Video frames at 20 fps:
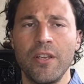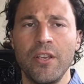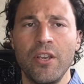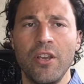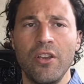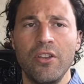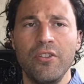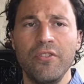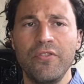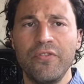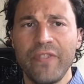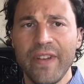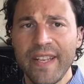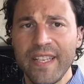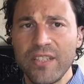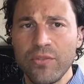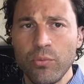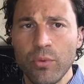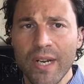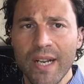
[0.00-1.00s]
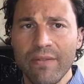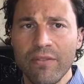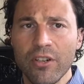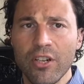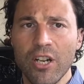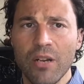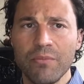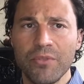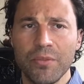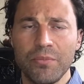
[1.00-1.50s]
you face whatever
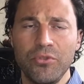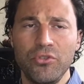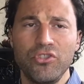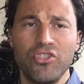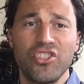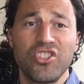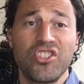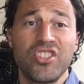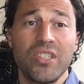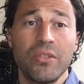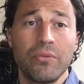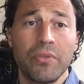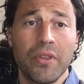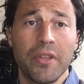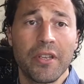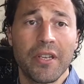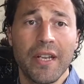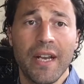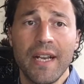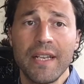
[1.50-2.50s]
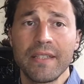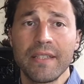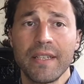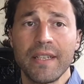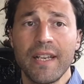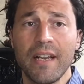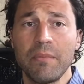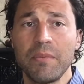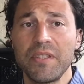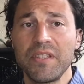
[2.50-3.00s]
comes up. You just sit with it. Guys, like
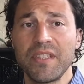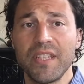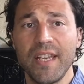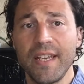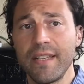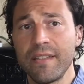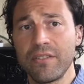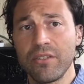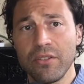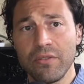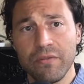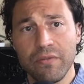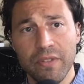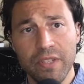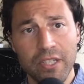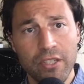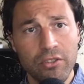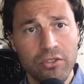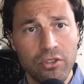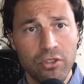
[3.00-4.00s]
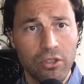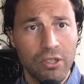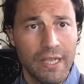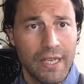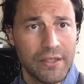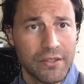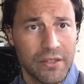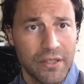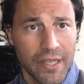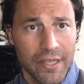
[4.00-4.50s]
I've been saying in certain videos, you're allowed
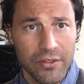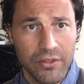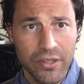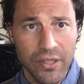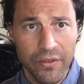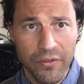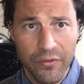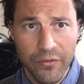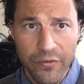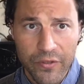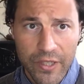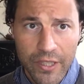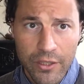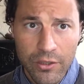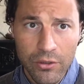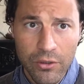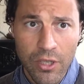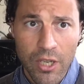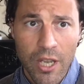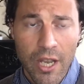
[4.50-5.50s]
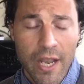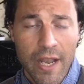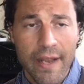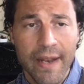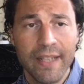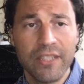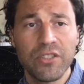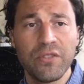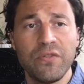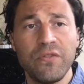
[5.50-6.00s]
to let yourself feel, and
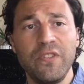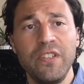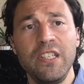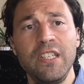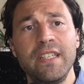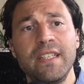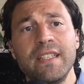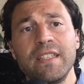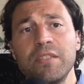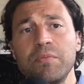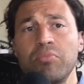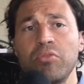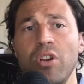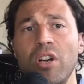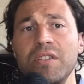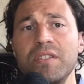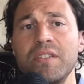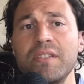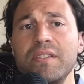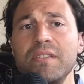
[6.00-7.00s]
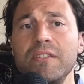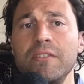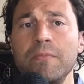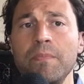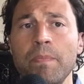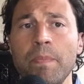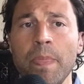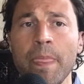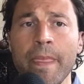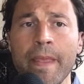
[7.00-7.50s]
actually feeling is processing.
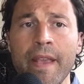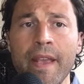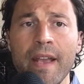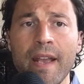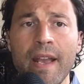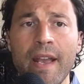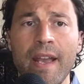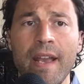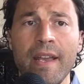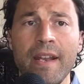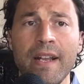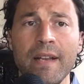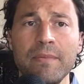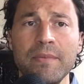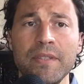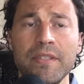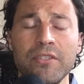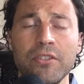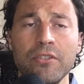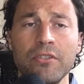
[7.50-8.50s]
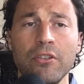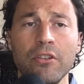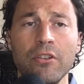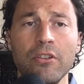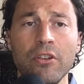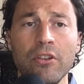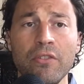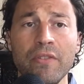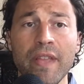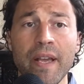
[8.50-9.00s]
And I've been starting to
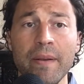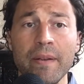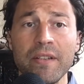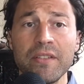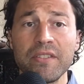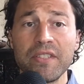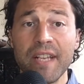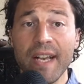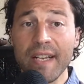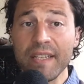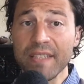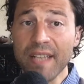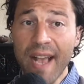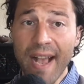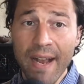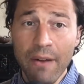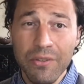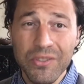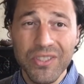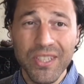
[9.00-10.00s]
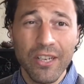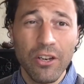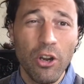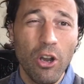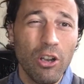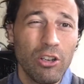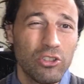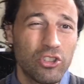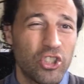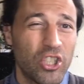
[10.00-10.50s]
learn that, because guys, I was
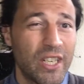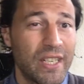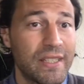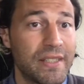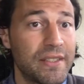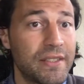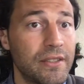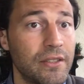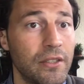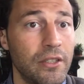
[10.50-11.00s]
psychologized